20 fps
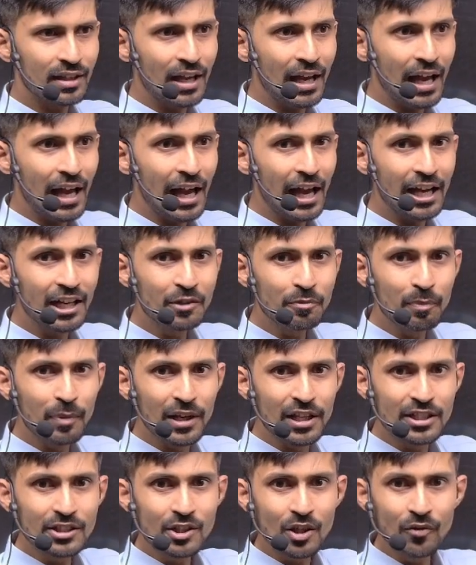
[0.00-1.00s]
At
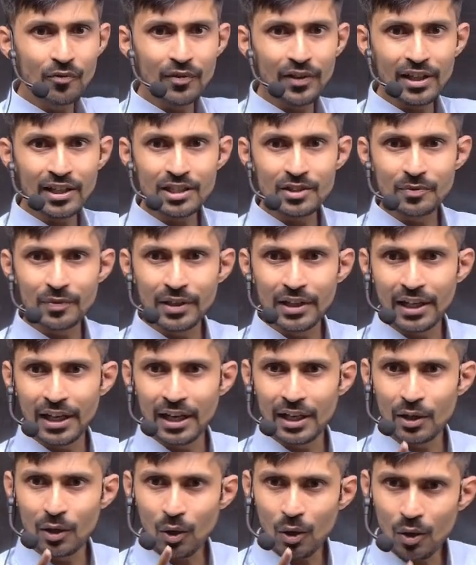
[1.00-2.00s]
place of x, we
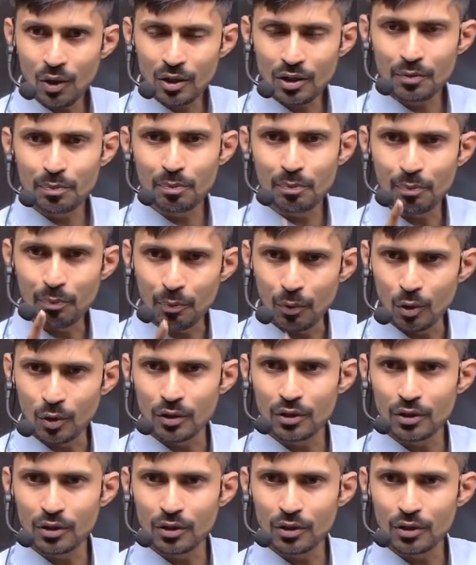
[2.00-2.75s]
cannot put